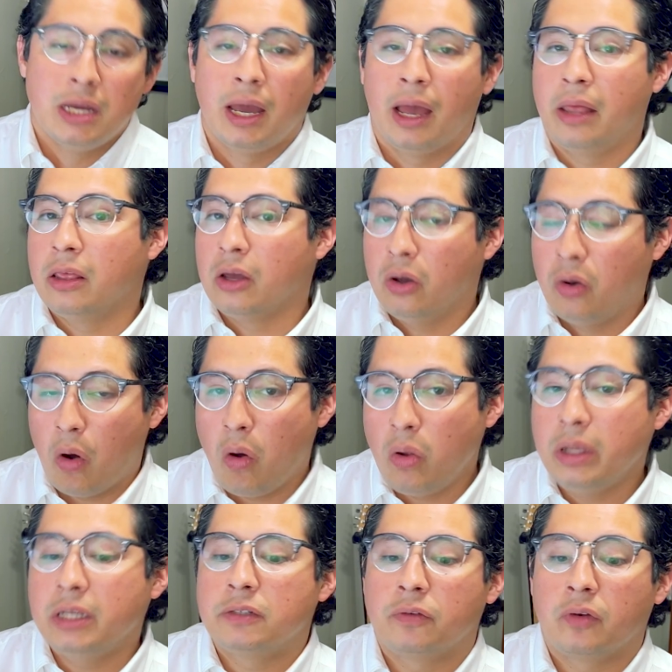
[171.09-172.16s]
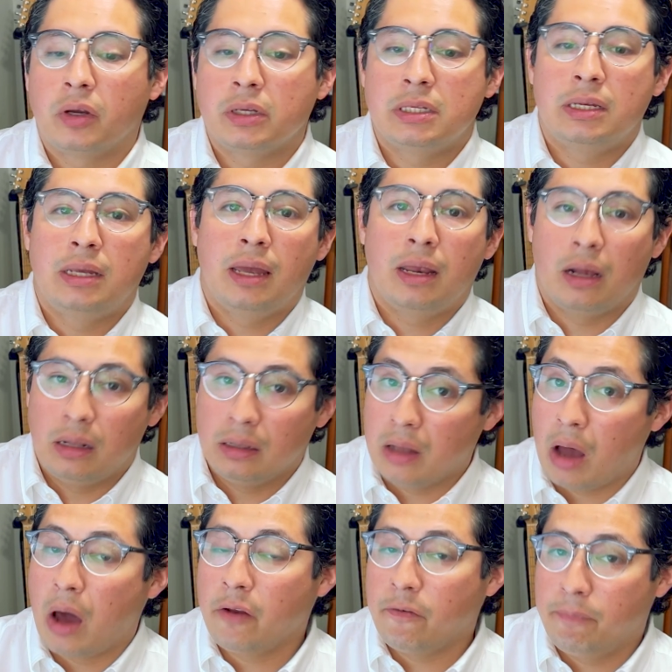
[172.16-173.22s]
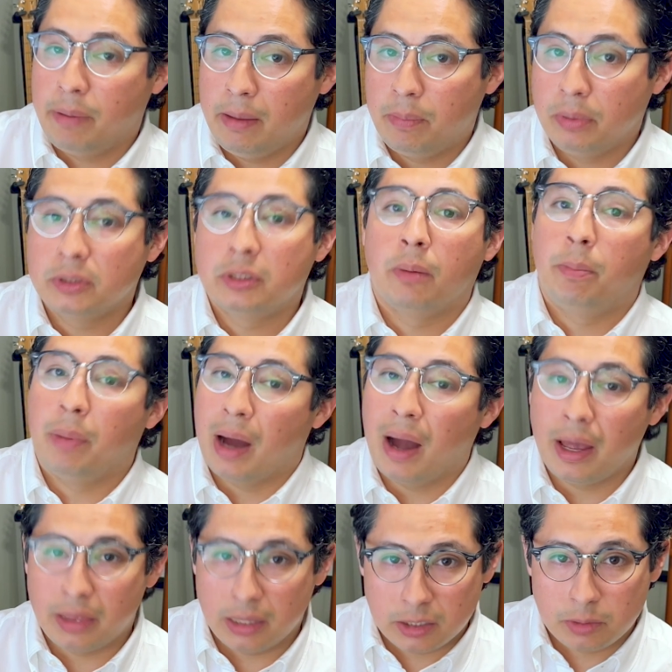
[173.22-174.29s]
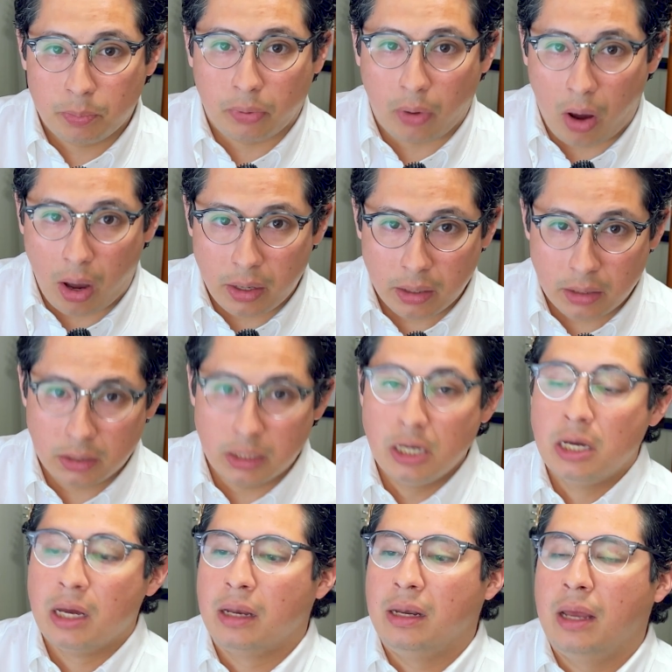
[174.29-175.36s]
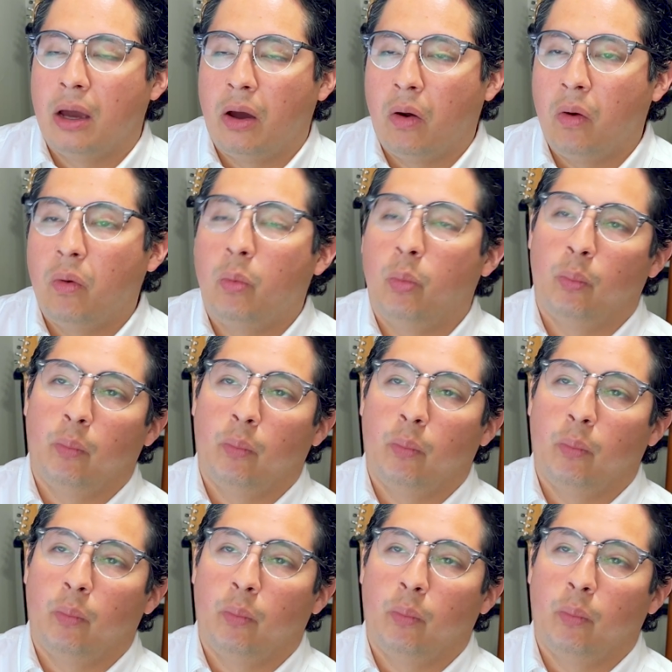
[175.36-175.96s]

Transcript: And the goal is for us to get a lot of people to buy this product. Now,